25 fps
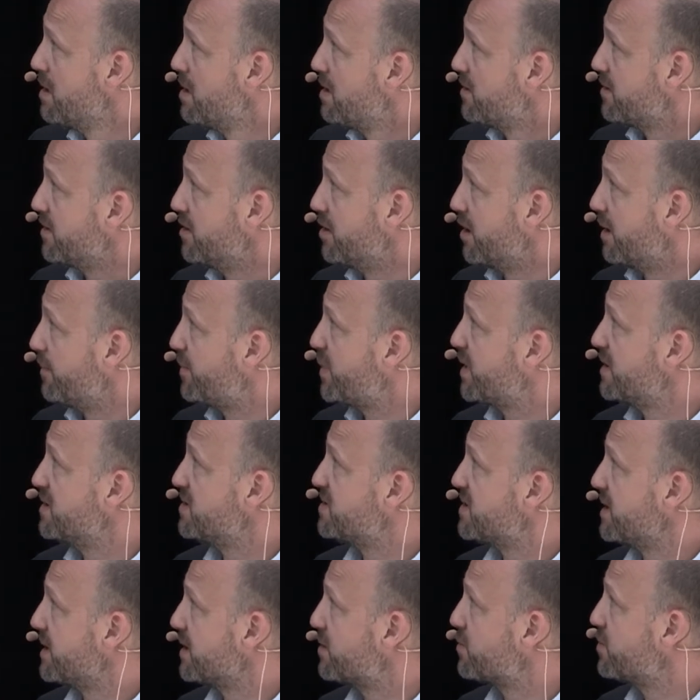The number
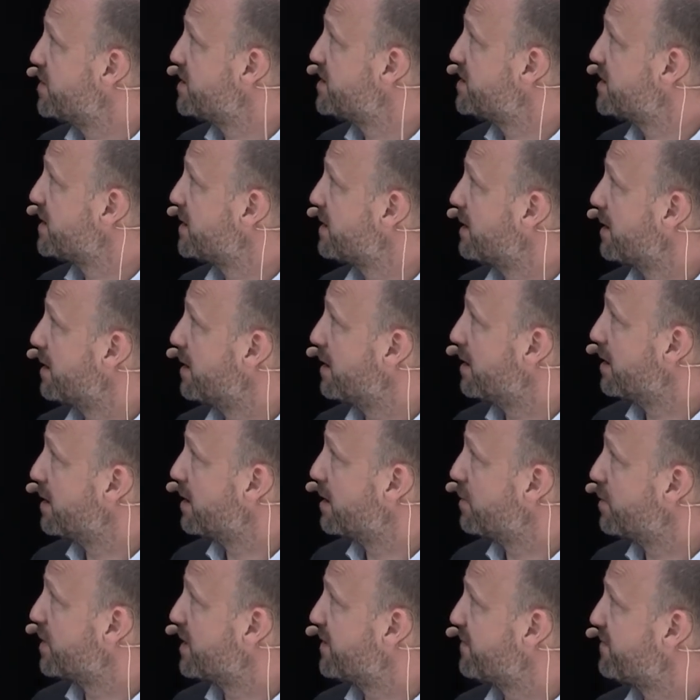is increasing
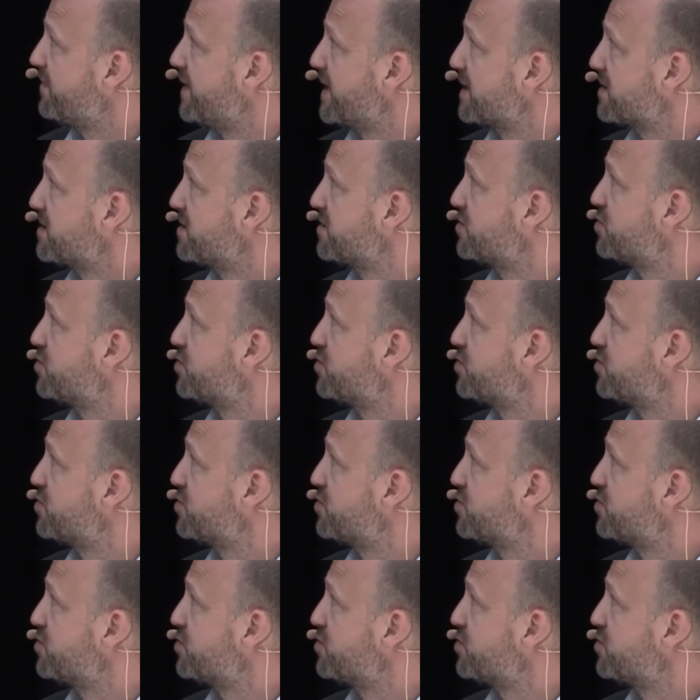with a factor